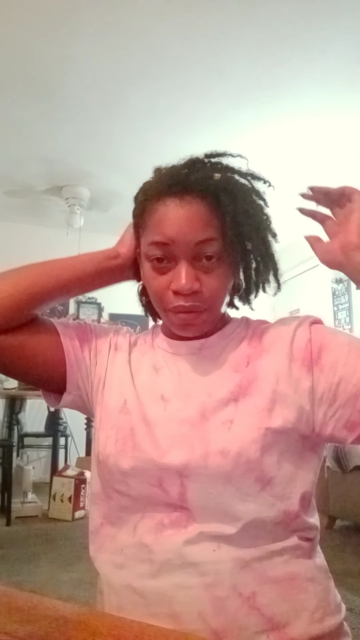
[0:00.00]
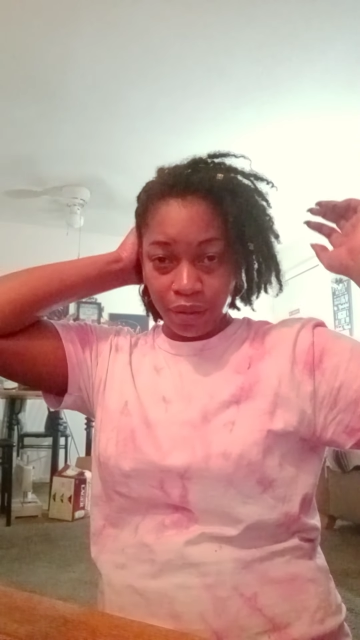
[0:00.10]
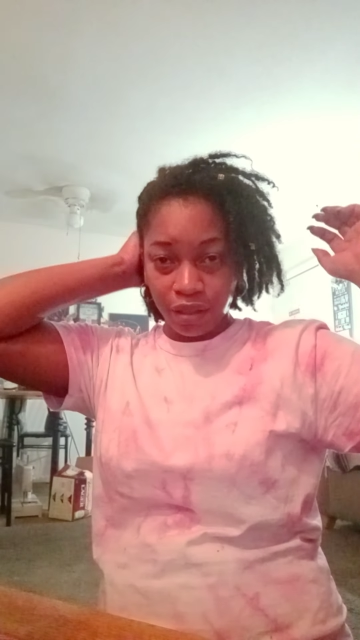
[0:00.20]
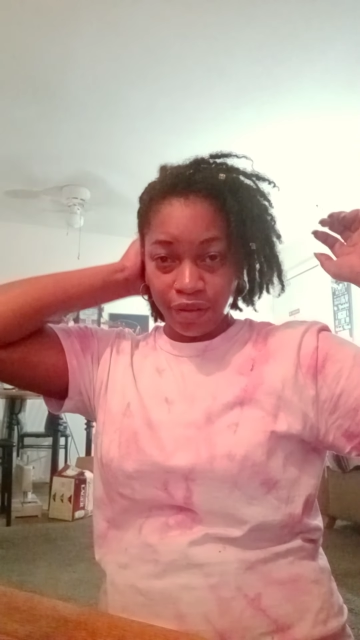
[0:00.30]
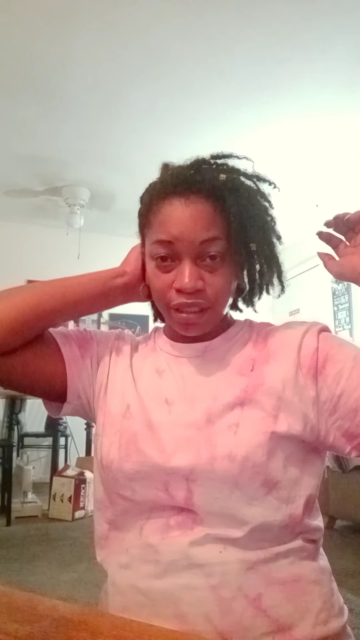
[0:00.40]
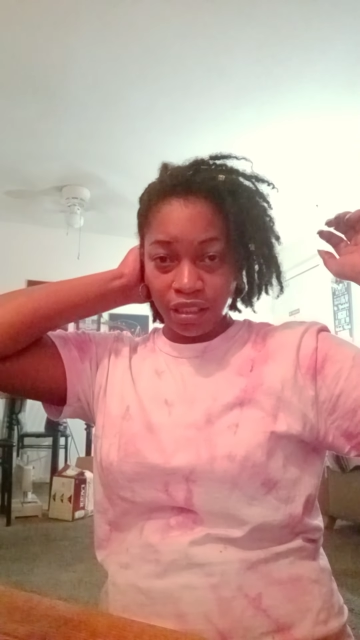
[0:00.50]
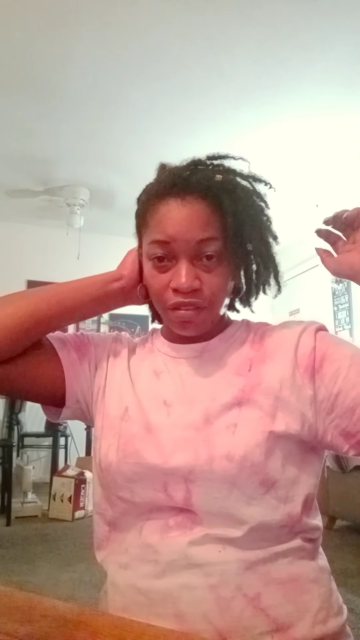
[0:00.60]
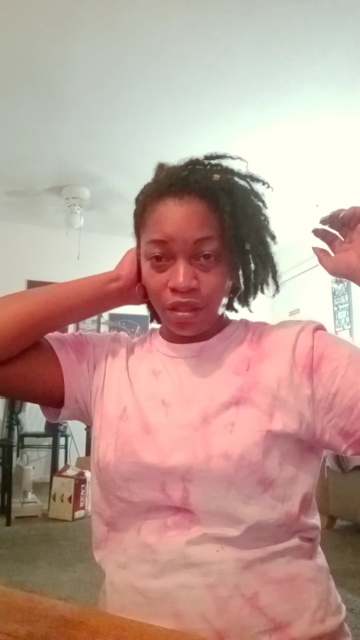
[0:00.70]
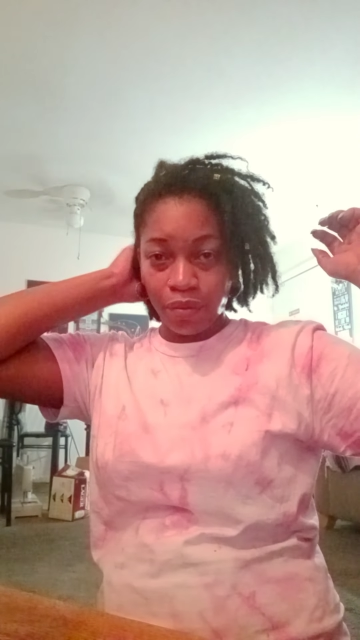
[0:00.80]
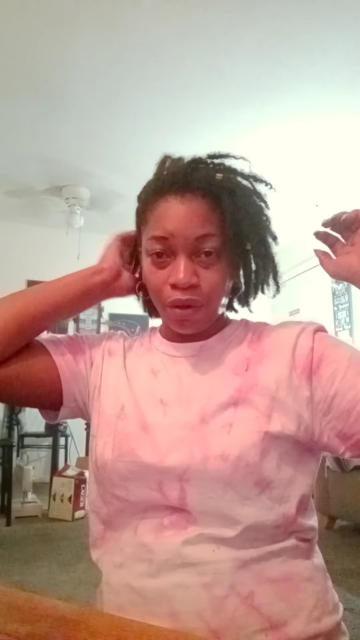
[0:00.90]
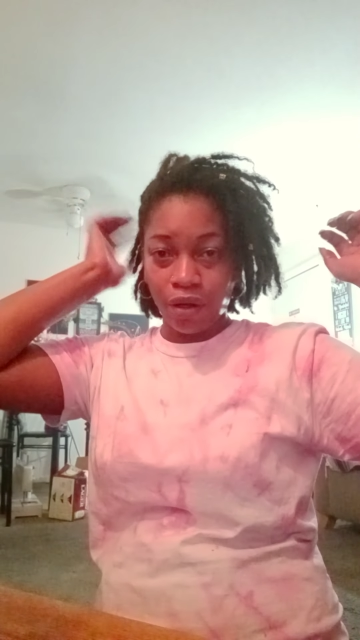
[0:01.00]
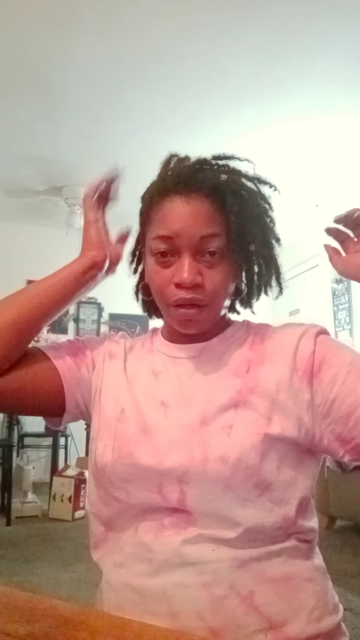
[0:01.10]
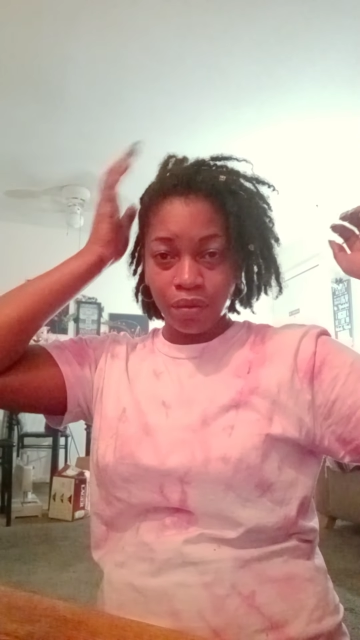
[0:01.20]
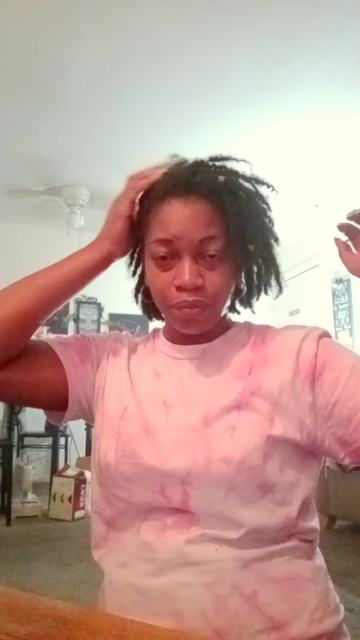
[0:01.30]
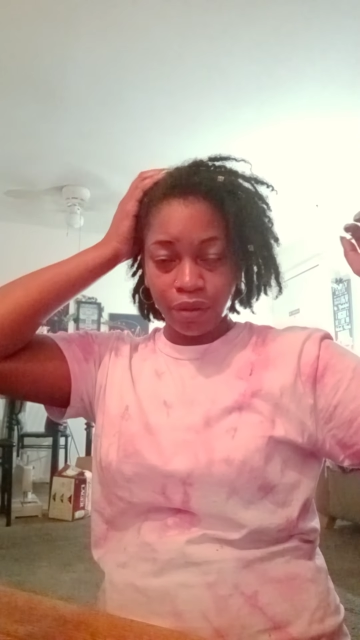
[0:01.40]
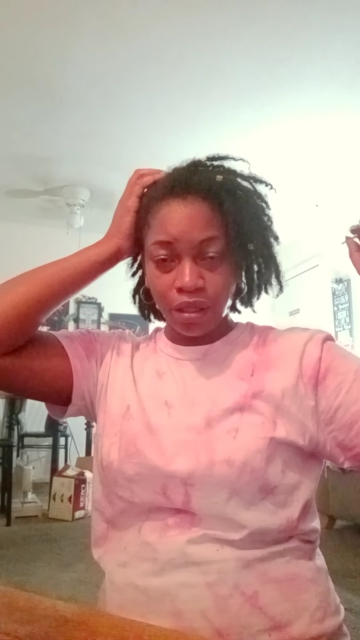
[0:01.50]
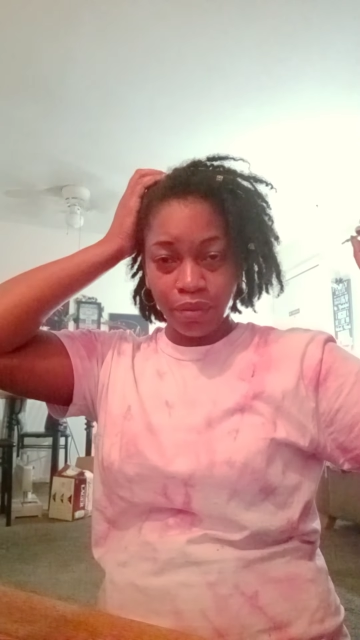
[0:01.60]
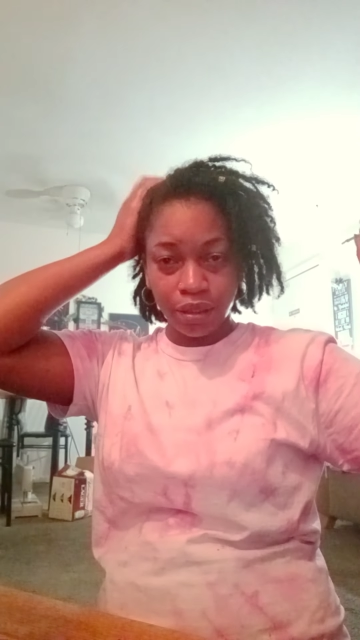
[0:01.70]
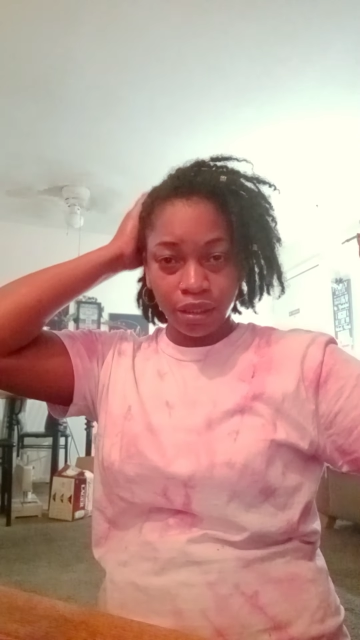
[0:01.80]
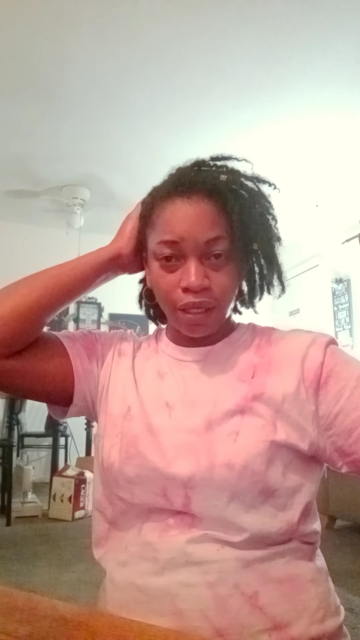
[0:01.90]
but the rest of them are pretty
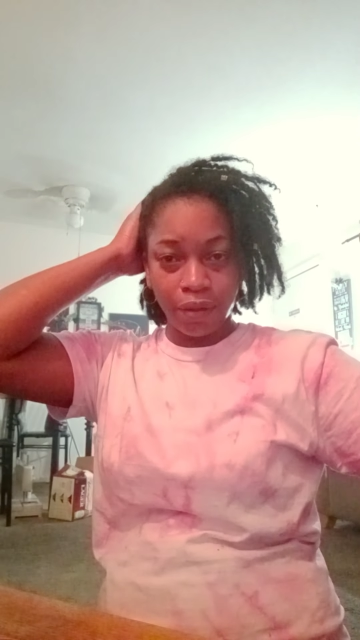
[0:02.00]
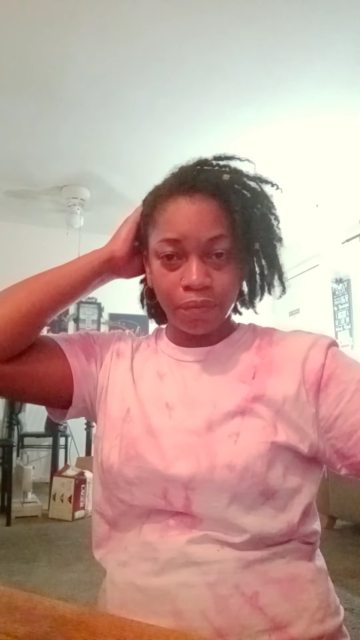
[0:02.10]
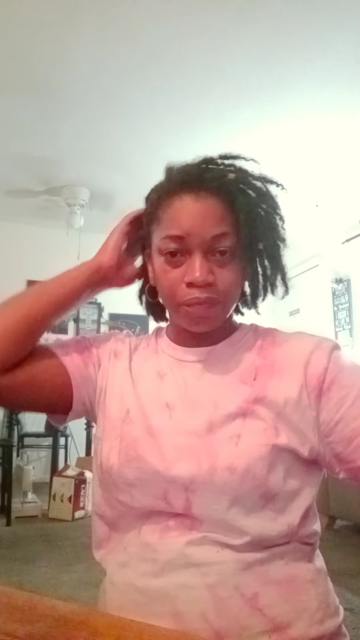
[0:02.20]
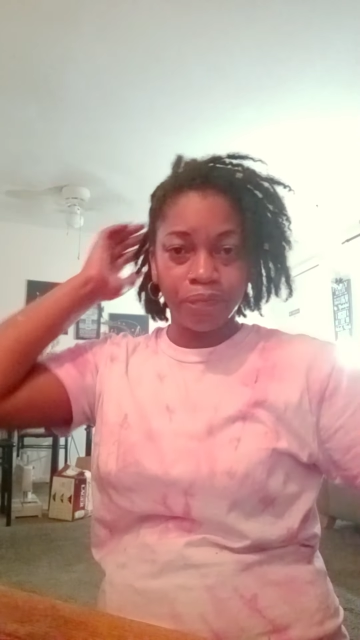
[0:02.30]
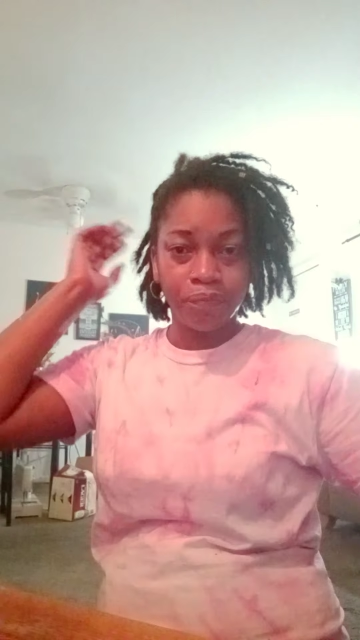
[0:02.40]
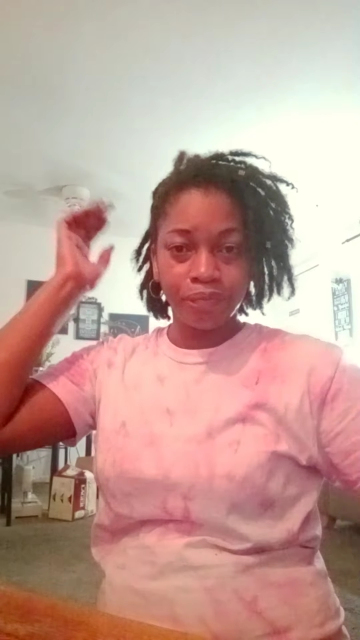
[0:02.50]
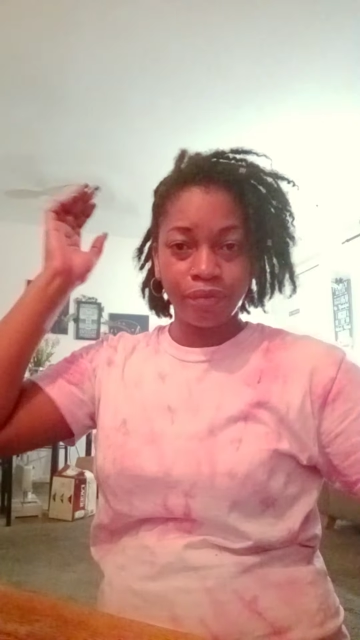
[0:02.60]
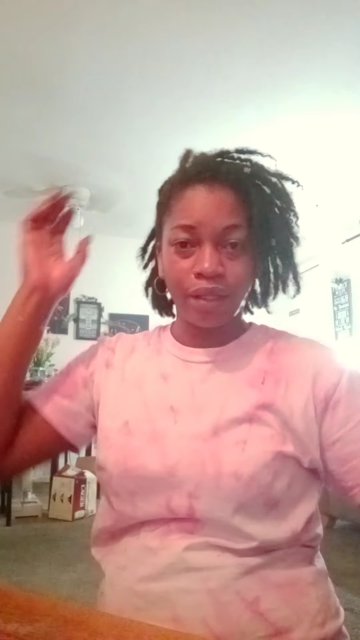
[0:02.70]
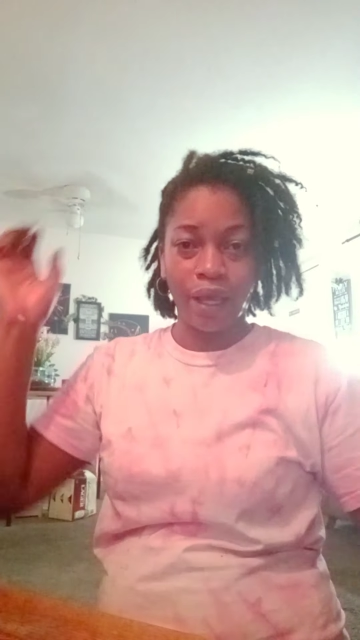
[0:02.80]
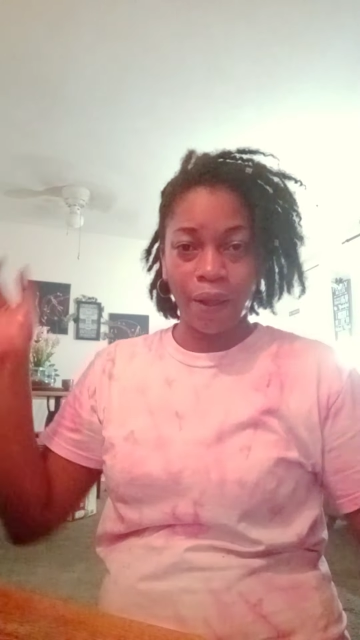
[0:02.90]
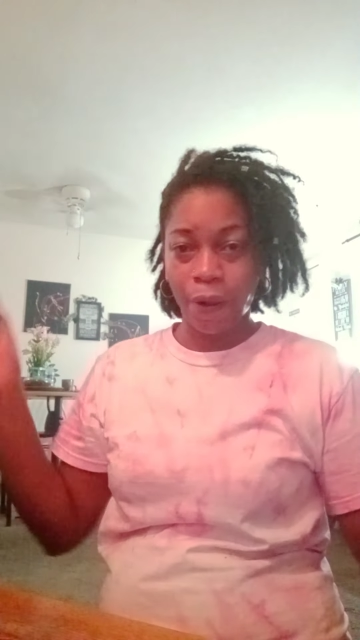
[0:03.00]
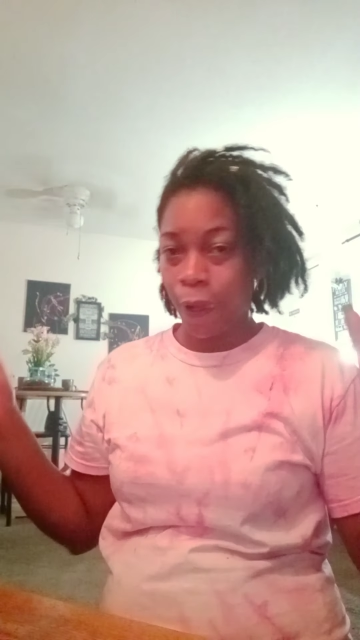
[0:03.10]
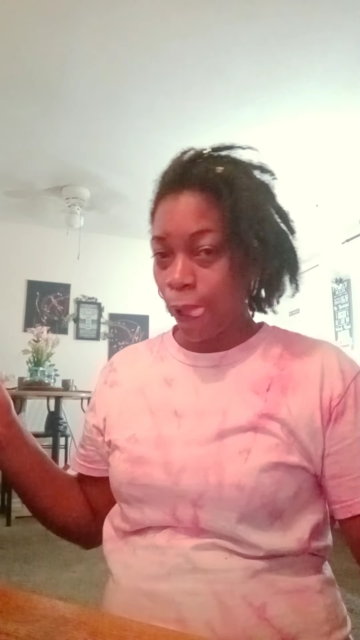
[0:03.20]
much up. Okay?